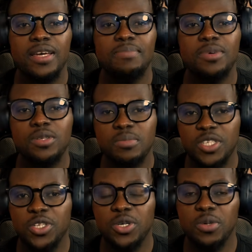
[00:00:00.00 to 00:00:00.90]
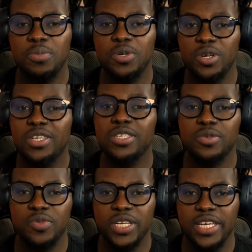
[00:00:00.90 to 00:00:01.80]
and build mature
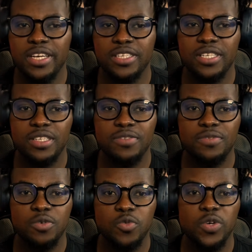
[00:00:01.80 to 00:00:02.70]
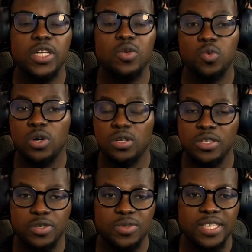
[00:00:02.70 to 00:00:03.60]
production-ready agents for
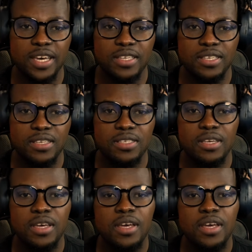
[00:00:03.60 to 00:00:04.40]
real-world use cases.